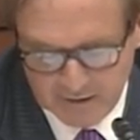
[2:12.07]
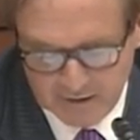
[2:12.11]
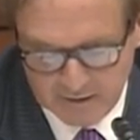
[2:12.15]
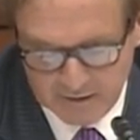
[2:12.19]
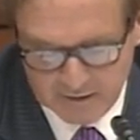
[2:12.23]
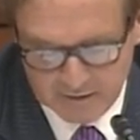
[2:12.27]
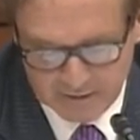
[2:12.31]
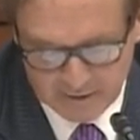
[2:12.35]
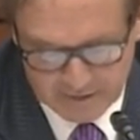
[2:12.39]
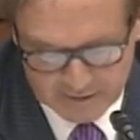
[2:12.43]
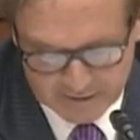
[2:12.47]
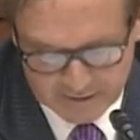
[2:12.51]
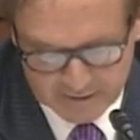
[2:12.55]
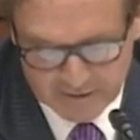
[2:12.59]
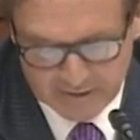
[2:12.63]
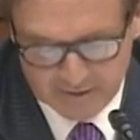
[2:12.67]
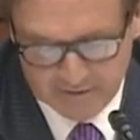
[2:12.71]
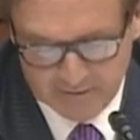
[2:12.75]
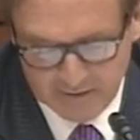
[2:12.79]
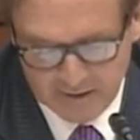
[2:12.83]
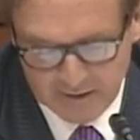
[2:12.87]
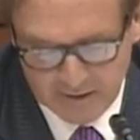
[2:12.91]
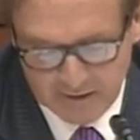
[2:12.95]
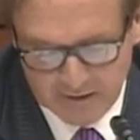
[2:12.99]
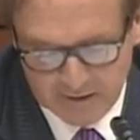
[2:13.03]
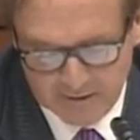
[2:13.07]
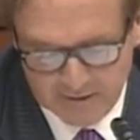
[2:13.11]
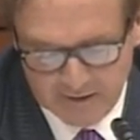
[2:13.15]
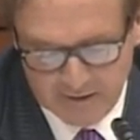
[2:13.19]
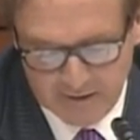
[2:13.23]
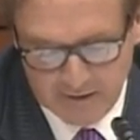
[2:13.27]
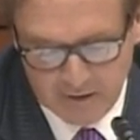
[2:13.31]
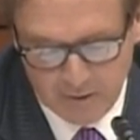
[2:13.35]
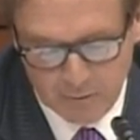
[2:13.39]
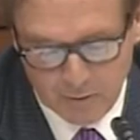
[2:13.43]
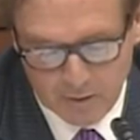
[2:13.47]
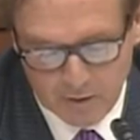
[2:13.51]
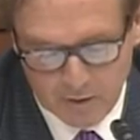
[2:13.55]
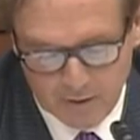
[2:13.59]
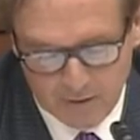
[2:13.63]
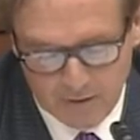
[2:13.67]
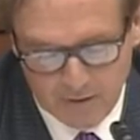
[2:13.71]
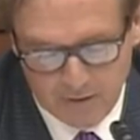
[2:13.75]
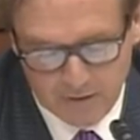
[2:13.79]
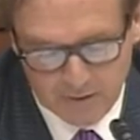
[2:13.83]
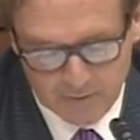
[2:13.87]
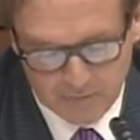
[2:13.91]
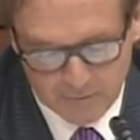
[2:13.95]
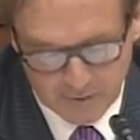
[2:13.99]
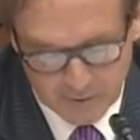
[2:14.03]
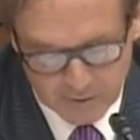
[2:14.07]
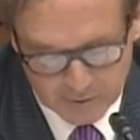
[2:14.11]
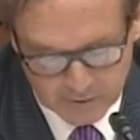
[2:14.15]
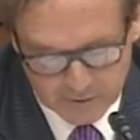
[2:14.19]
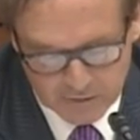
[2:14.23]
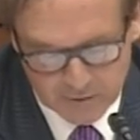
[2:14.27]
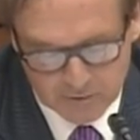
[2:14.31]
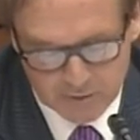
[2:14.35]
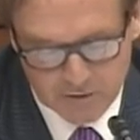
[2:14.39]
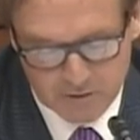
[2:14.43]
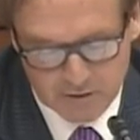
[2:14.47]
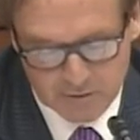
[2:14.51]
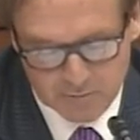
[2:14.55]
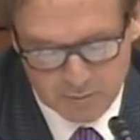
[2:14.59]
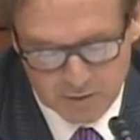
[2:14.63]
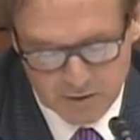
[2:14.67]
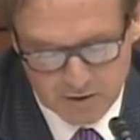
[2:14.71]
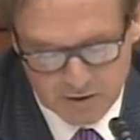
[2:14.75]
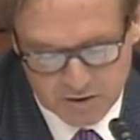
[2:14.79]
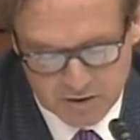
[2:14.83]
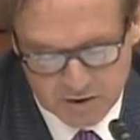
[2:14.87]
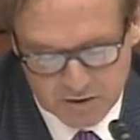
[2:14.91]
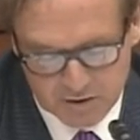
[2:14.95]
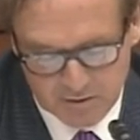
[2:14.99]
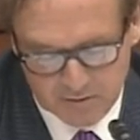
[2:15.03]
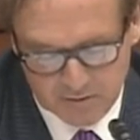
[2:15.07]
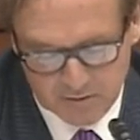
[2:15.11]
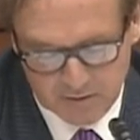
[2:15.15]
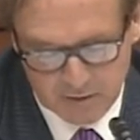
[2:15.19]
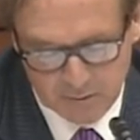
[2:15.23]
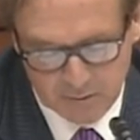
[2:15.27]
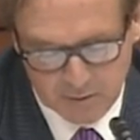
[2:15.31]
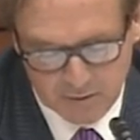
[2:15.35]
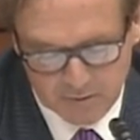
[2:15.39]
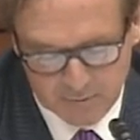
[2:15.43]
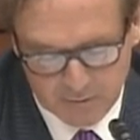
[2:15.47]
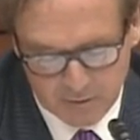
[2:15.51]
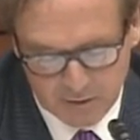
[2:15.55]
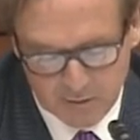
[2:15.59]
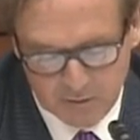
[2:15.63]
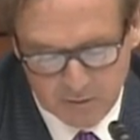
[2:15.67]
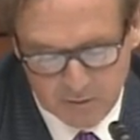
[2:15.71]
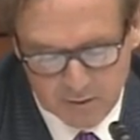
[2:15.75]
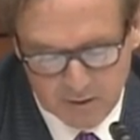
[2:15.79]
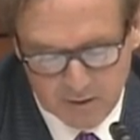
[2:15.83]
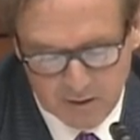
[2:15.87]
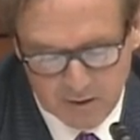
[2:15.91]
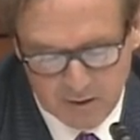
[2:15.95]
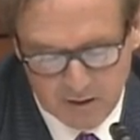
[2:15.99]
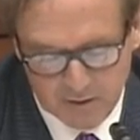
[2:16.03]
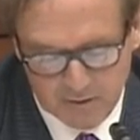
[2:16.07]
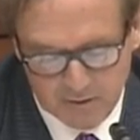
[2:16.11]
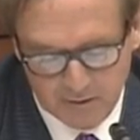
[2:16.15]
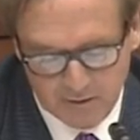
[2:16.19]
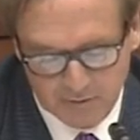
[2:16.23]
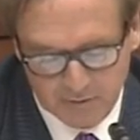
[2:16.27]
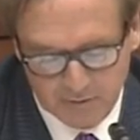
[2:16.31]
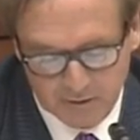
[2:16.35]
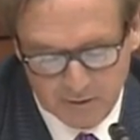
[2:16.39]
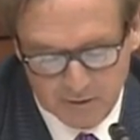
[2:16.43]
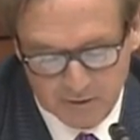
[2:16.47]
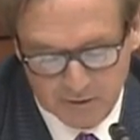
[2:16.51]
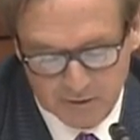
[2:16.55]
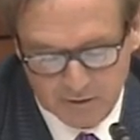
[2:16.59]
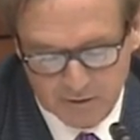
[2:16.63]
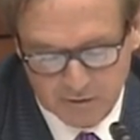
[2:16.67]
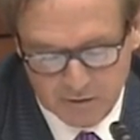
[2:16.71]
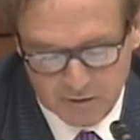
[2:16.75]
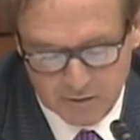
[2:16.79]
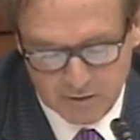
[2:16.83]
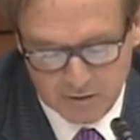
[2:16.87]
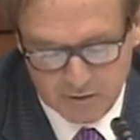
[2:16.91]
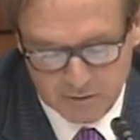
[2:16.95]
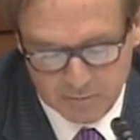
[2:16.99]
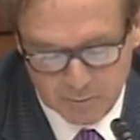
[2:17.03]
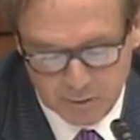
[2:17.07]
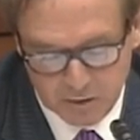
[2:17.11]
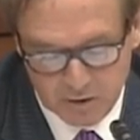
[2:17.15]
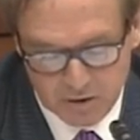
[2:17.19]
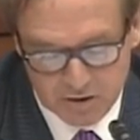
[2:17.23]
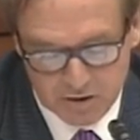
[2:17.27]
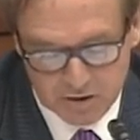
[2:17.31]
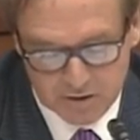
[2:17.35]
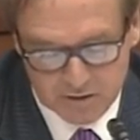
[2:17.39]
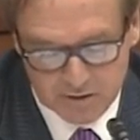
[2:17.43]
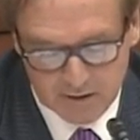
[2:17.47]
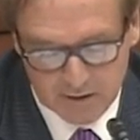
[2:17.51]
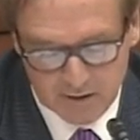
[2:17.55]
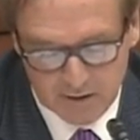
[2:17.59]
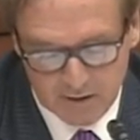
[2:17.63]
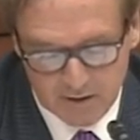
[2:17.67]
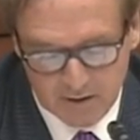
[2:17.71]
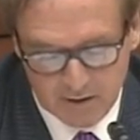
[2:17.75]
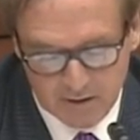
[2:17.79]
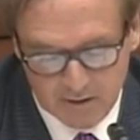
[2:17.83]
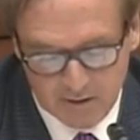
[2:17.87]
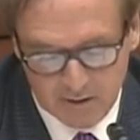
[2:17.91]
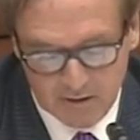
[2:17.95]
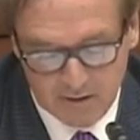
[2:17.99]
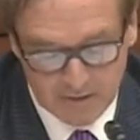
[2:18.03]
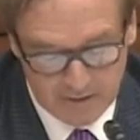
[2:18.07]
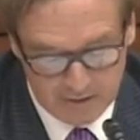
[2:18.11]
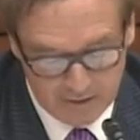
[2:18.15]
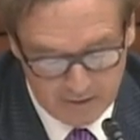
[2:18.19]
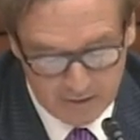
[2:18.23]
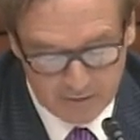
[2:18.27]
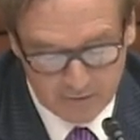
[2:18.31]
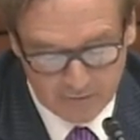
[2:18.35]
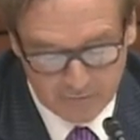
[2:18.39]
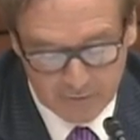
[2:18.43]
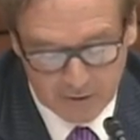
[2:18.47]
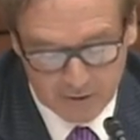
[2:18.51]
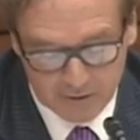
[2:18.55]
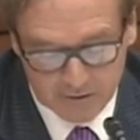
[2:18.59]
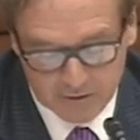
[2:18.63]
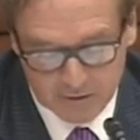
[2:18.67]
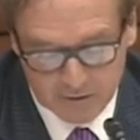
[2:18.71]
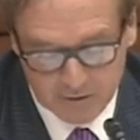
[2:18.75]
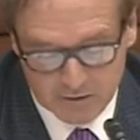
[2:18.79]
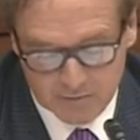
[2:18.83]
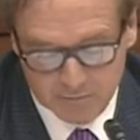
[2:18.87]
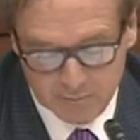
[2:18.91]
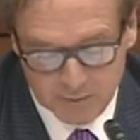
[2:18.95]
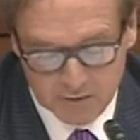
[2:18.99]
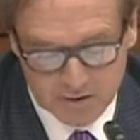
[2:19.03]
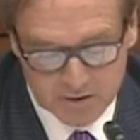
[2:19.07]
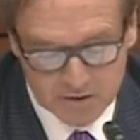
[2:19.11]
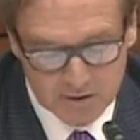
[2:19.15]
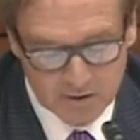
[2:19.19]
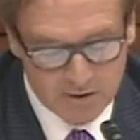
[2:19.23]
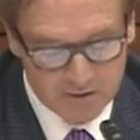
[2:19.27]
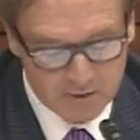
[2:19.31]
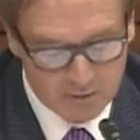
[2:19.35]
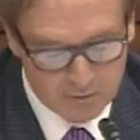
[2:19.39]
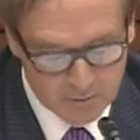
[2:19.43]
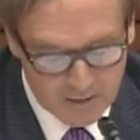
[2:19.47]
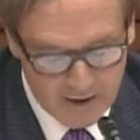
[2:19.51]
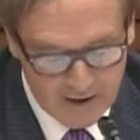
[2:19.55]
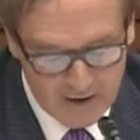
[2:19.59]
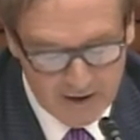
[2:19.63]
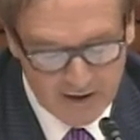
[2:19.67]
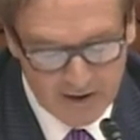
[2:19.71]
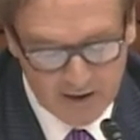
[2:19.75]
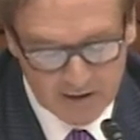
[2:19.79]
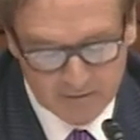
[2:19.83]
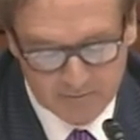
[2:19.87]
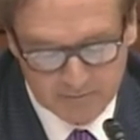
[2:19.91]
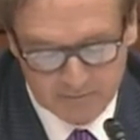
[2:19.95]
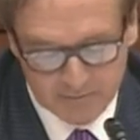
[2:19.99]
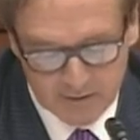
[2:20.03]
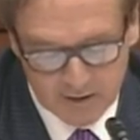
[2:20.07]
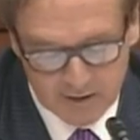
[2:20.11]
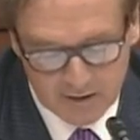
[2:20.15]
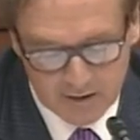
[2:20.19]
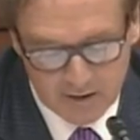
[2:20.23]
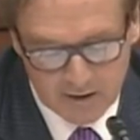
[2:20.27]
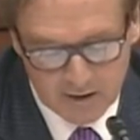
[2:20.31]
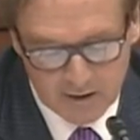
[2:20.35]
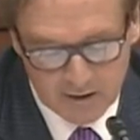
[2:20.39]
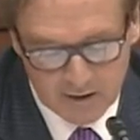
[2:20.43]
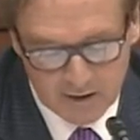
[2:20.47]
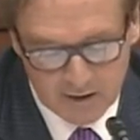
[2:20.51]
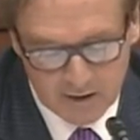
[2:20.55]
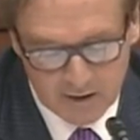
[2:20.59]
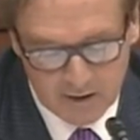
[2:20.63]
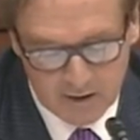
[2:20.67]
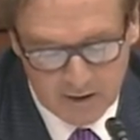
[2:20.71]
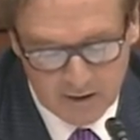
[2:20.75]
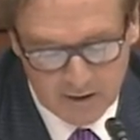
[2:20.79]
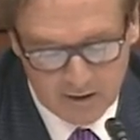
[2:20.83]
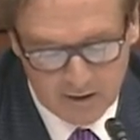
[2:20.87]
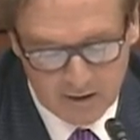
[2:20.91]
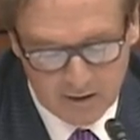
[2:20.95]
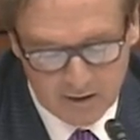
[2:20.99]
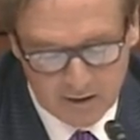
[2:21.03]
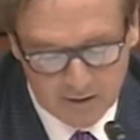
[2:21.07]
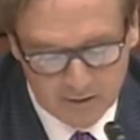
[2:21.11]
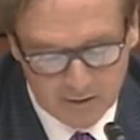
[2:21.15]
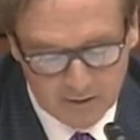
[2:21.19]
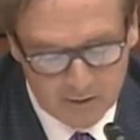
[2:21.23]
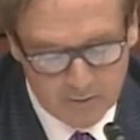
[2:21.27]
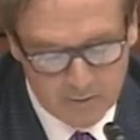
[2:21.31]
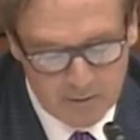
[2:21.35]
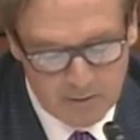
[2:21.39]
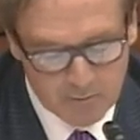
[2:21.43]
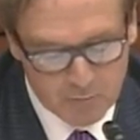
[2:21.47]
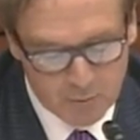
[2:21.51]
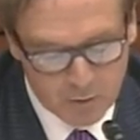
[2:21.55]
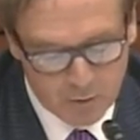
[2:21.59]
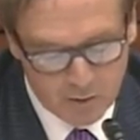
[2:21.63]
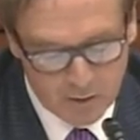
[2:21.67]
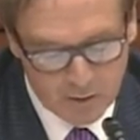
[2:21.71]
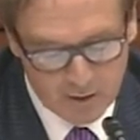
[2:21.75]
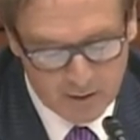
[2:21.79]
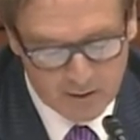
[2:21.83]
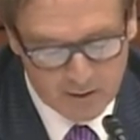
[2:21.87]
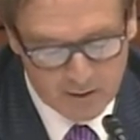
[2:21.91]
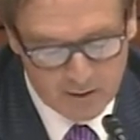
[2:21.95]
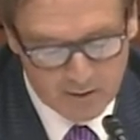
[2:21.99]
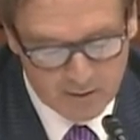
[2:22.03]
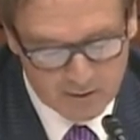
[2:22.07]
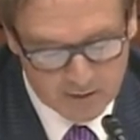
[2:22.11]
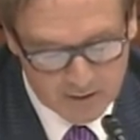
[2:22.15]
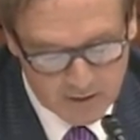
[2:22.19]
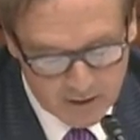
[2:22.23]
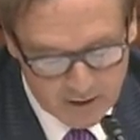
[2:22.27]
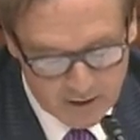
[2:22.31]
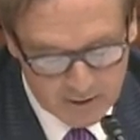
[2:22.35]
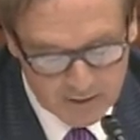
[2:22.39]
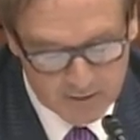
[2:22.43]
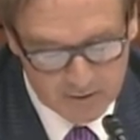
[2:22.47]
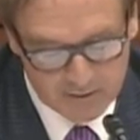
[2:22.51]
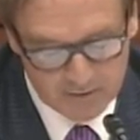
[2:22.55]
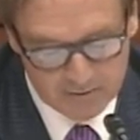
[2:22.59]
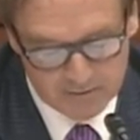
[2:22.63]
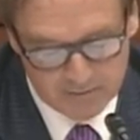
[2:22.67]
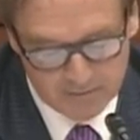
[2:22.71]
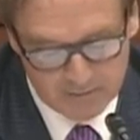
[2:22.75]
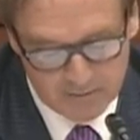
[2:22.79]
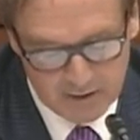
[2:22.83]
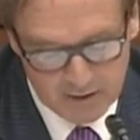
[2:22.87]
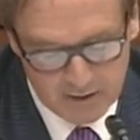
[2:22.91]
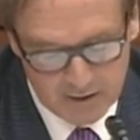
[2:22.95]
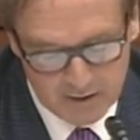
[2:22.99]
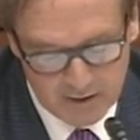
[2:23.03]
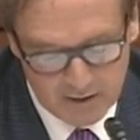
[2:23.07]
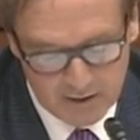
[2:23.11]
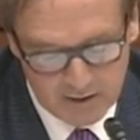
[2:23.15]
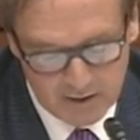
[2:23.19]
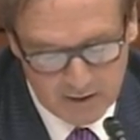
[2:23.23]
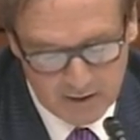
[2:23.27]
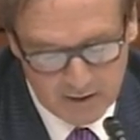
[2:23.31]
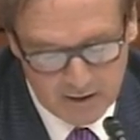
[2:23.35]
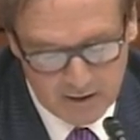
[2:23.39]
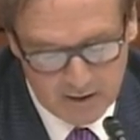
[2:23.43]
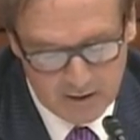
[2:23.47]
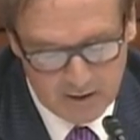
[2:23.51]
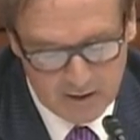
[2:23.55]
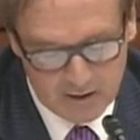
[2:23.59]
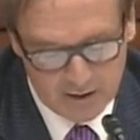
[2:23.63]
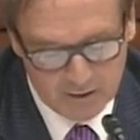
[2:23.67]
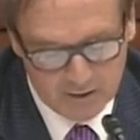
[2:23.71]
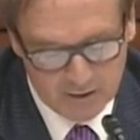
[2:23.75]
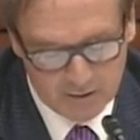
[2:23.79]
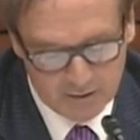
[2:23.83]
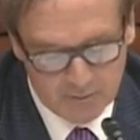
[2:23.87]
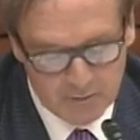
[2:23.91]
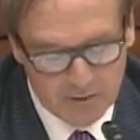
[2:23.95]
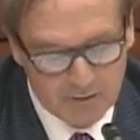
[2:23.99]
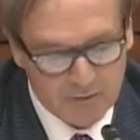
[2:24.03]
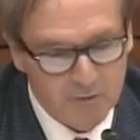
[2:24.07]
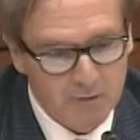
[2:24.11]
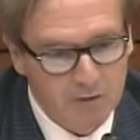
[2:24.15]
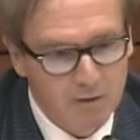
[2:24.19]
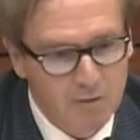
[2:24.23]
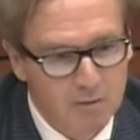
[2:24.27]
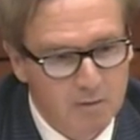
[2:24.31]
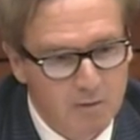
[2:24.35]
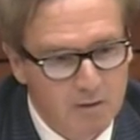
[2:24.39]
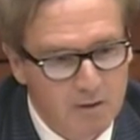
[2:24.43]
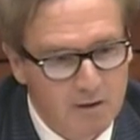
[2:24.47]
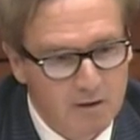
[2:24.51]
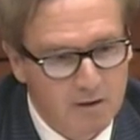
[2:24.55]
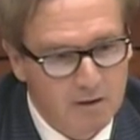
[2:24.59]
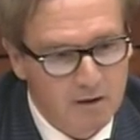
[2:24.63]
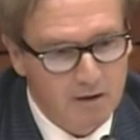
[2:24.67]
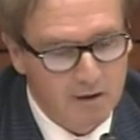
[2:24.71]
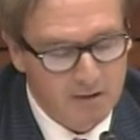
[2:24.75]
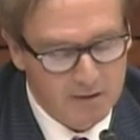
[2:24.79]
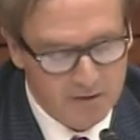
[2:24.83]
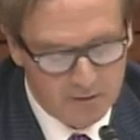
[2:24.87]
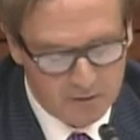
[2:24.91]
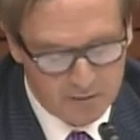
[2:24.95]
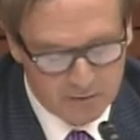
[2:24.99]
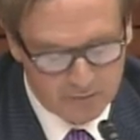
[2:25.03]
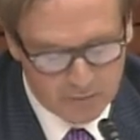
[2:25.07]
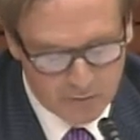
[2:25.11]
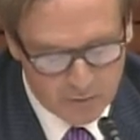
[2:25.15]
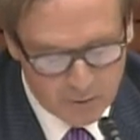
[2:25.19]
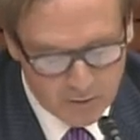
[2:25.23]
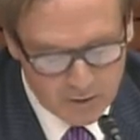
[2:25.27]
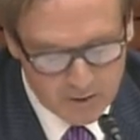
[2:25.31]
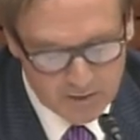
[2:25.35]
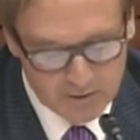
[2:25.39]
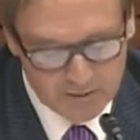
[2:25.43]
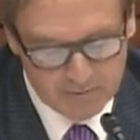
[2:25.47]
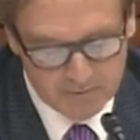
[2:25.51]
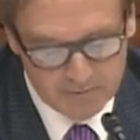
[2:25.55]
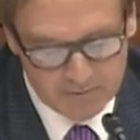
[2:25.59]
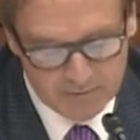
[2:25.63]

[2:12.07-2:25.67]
Clinton than there were in the first George Bush. There were fewer under the first George Bush than the first George Bush under Reagan, a little bit more under Carter, a little bit fewer under Ford,